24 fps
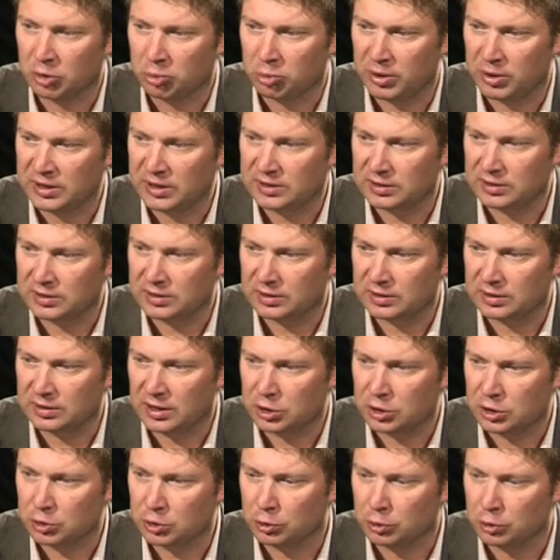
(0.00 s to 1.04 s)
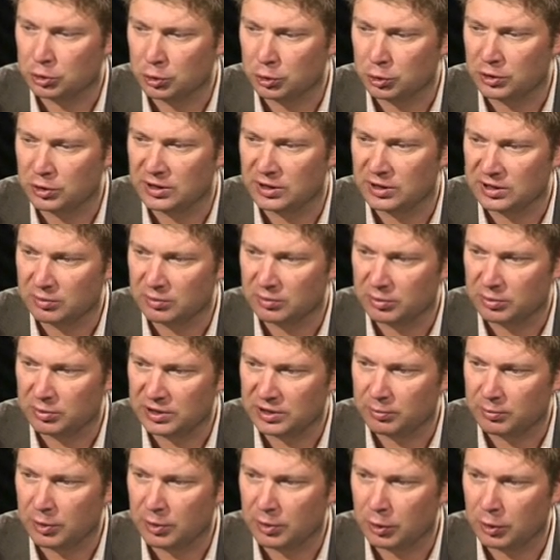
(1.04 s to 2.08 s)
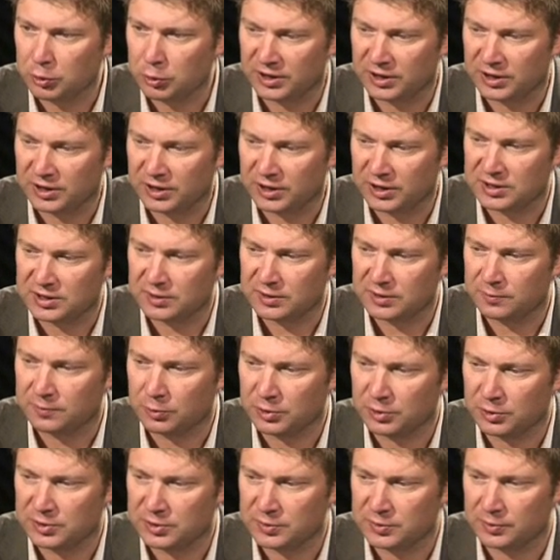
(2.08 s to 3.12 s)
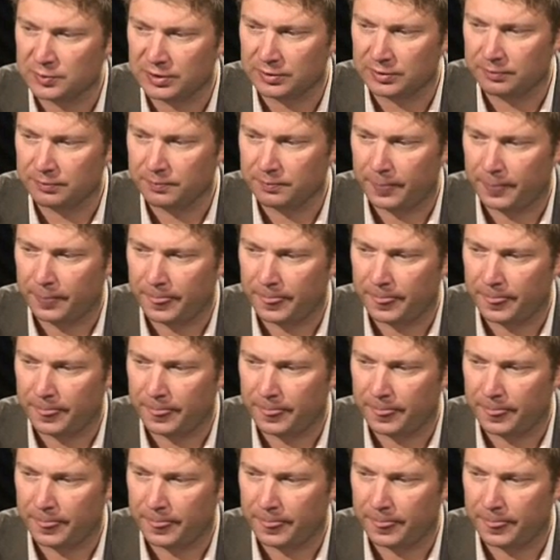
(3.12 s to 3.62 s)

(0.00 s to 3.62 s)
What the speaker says: But I should talk a little bit about rook takes a4 as well,